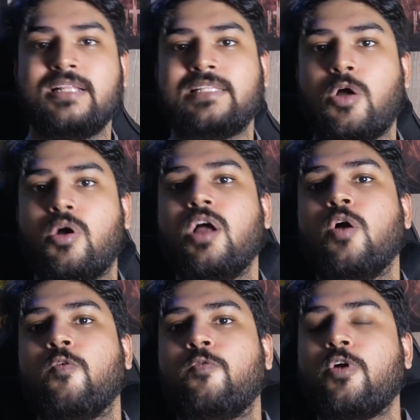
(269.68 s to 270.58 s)
Now,
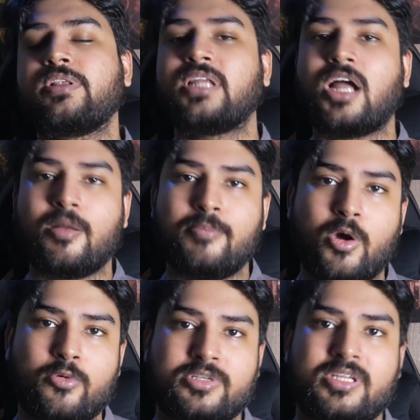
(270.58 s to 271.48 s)
what
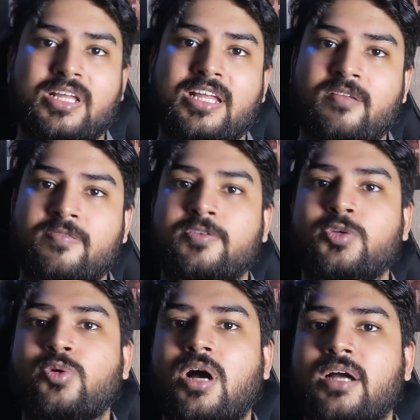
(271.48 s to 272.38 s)
about if
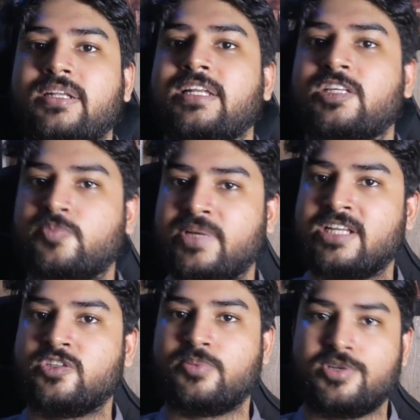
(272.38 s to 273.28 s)
you are an
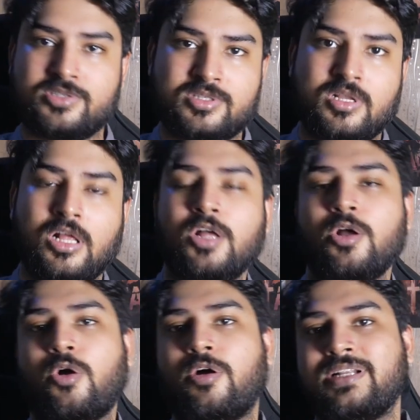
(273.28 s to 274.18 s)
experienced person,
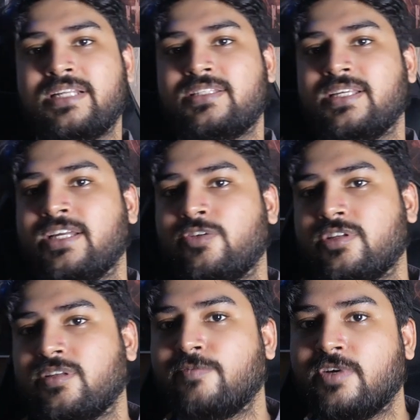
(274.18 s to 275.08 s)
or let's say you are
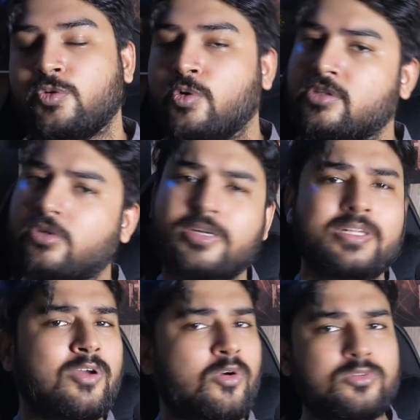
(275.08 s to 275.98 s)
someone who has
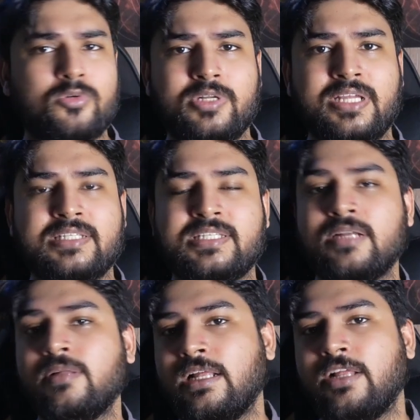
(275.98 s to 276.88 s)
already gone through DSA,
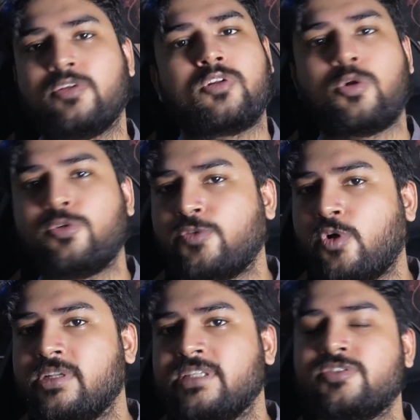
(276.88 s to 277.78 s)
you're out of
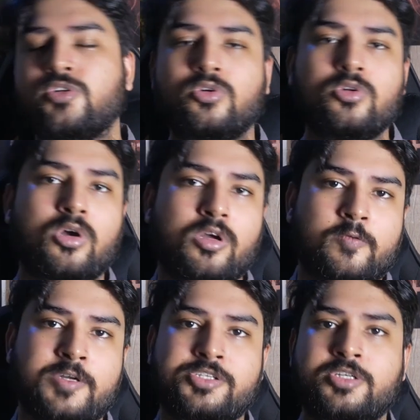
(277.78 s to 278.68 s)
college, you're no longer a
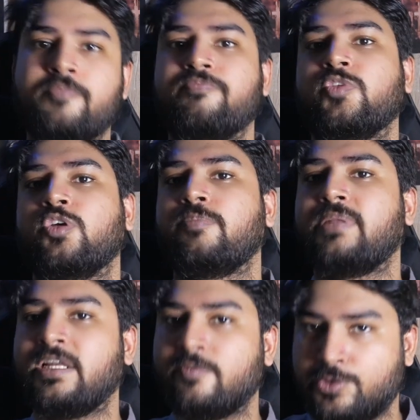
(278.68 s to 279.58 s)
fresher, you're
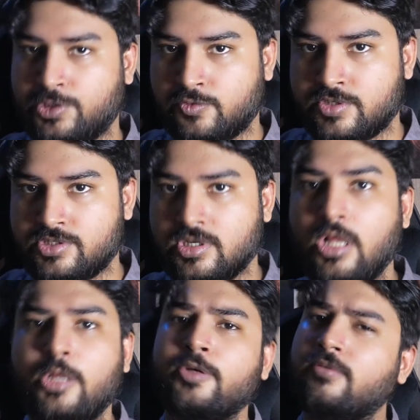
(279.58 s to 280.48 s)
applying for a switch.
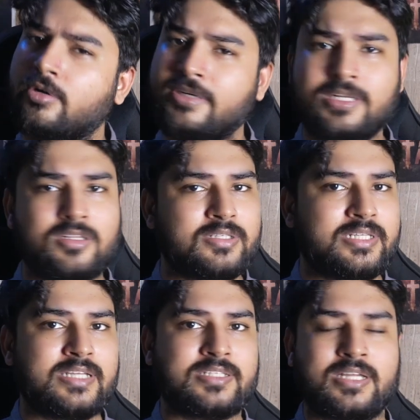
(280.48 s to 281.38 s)
You've already done
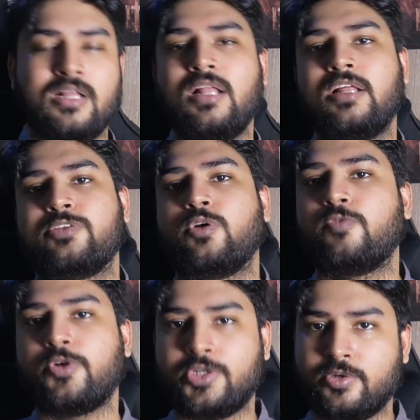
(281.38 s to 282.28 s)
DSA. So
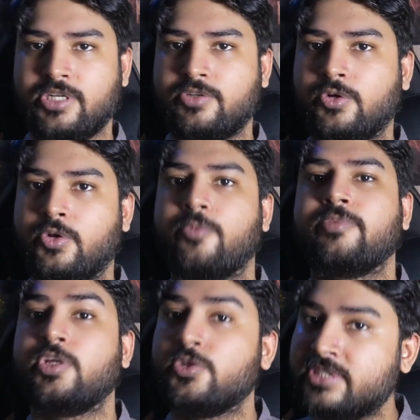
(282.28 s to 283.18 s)
what do you need to do?
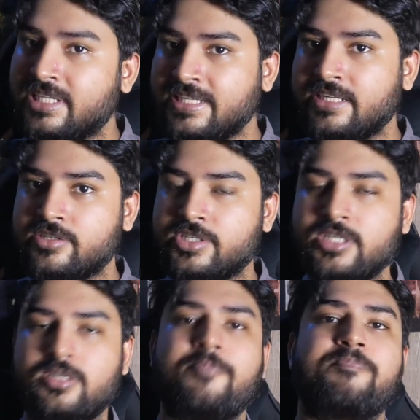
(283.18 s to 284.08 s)
Do you still need a
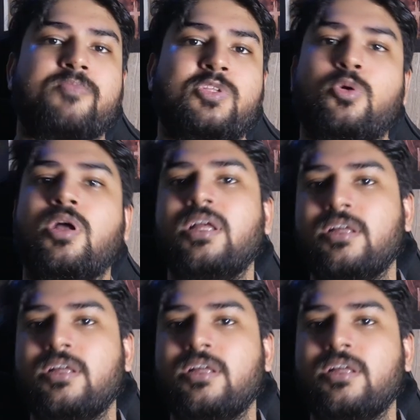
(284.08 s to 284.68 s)
sheet? So